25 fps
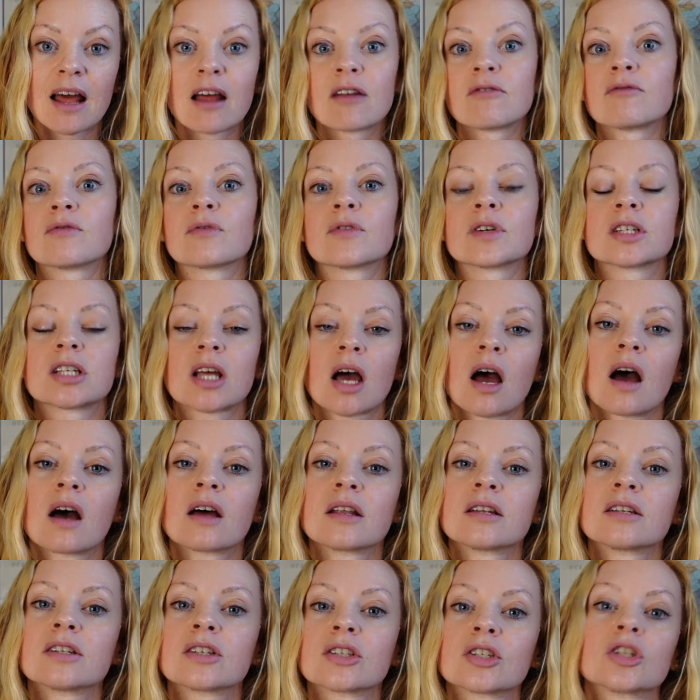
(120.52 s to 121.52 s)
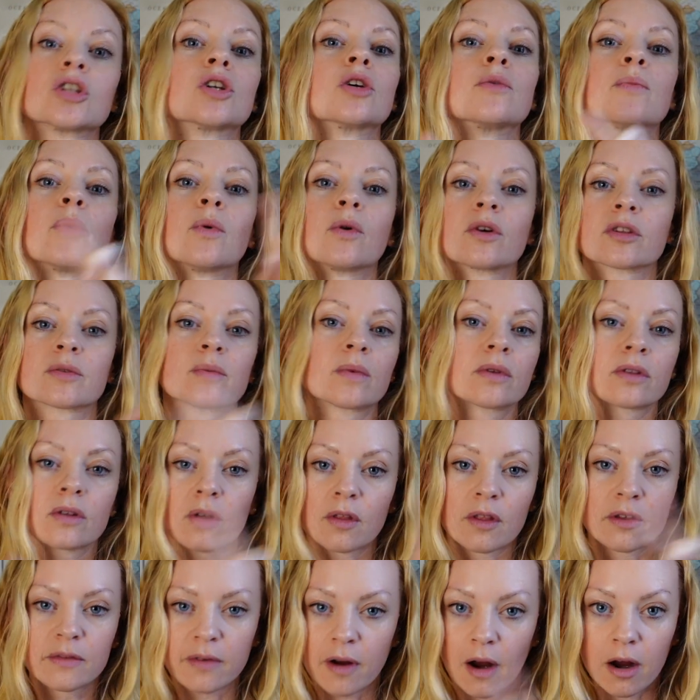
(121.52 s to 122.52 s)
and returned to Portsmouth
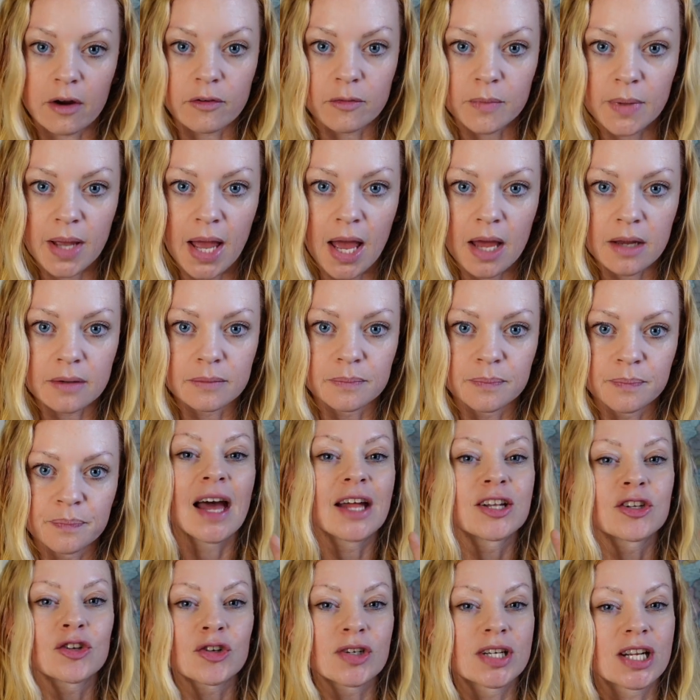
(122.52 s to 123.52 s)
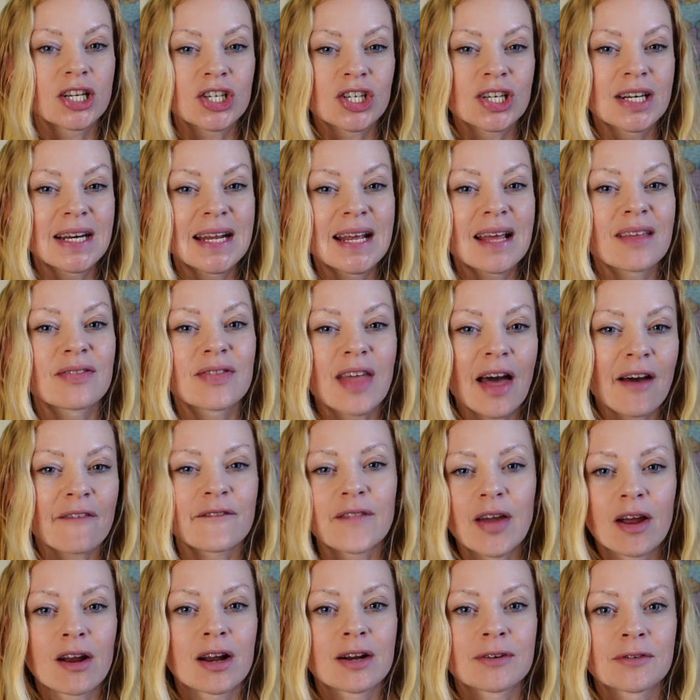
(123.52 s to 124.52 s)
on the ferry from Caen. And traditionally that
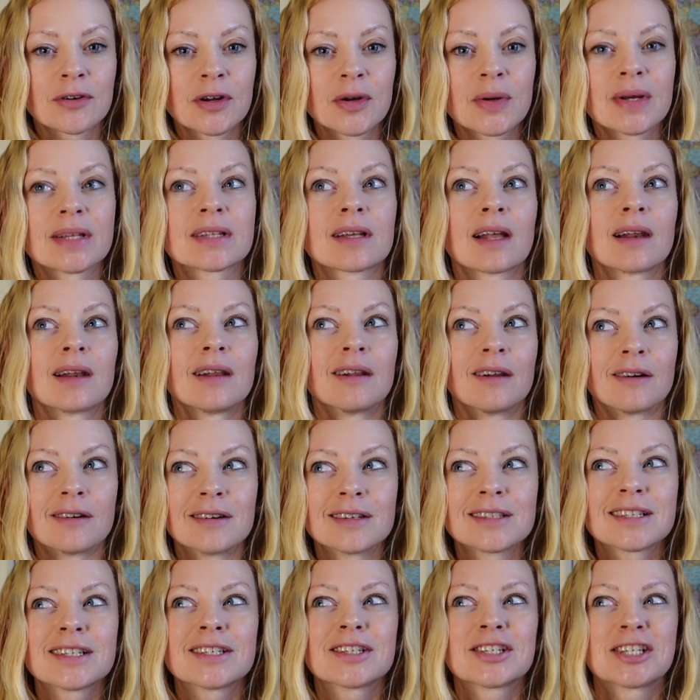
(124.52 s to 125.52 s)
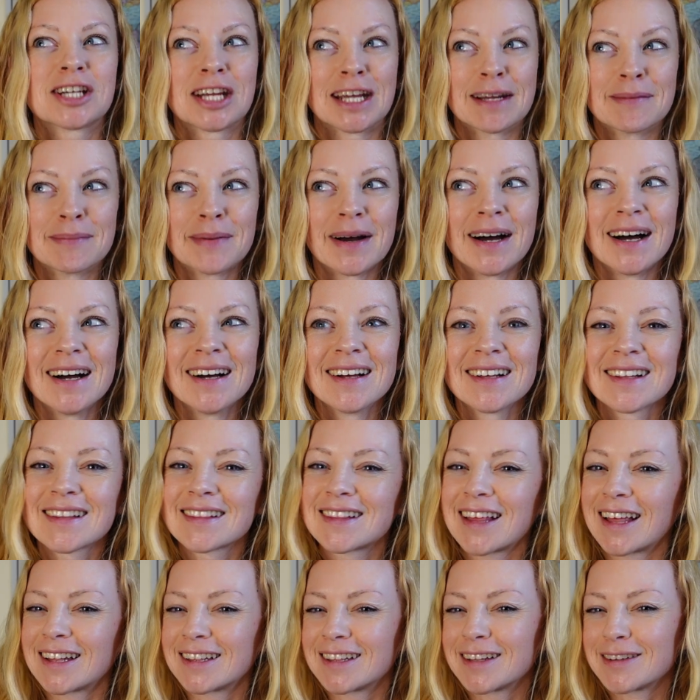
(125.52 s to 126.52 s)
ferry route is a lot cheaper
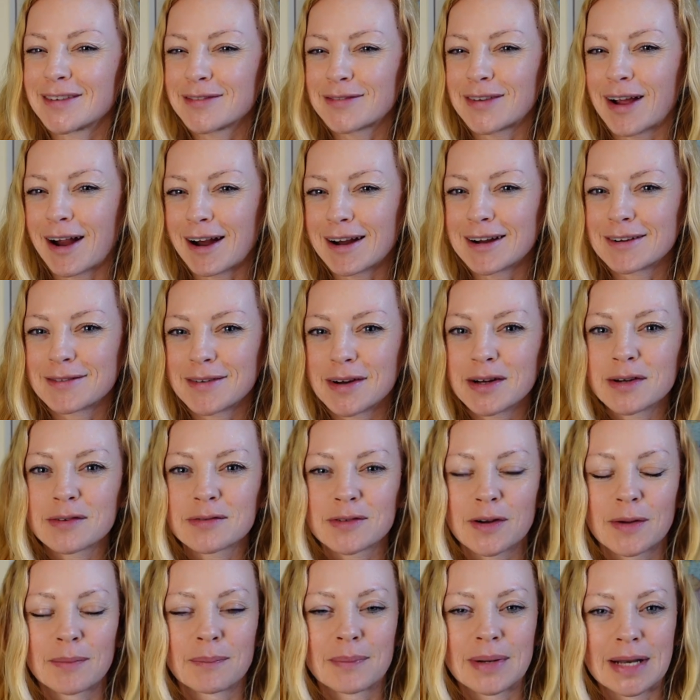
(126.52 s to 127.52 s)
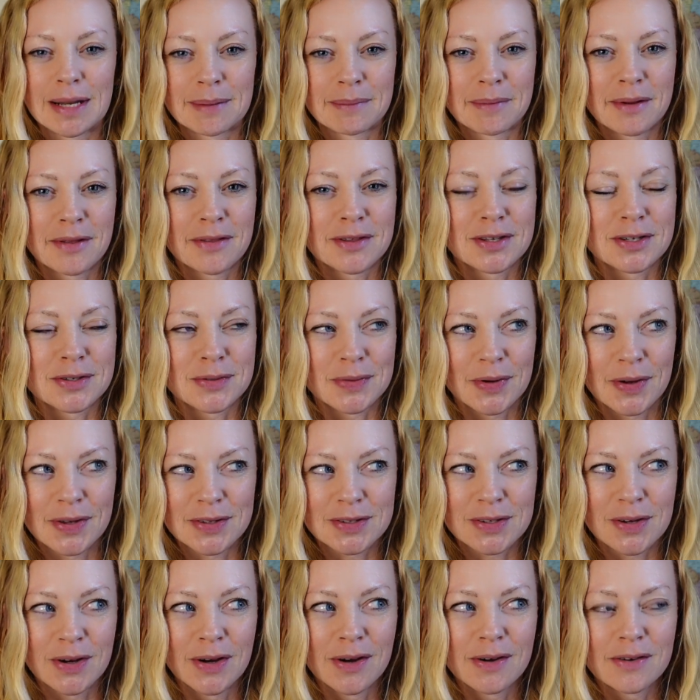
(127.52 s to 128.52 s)
than the ferry route from Plymouth to
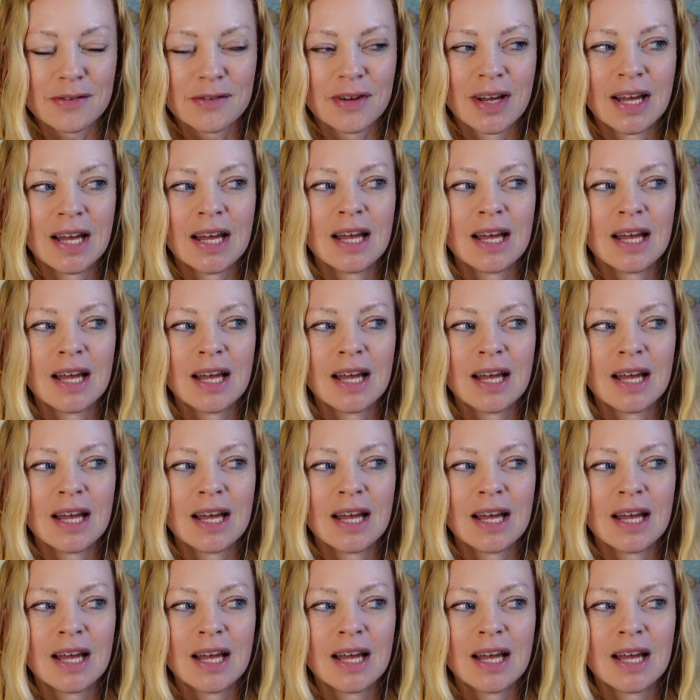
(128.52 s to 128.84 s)
Roscoff,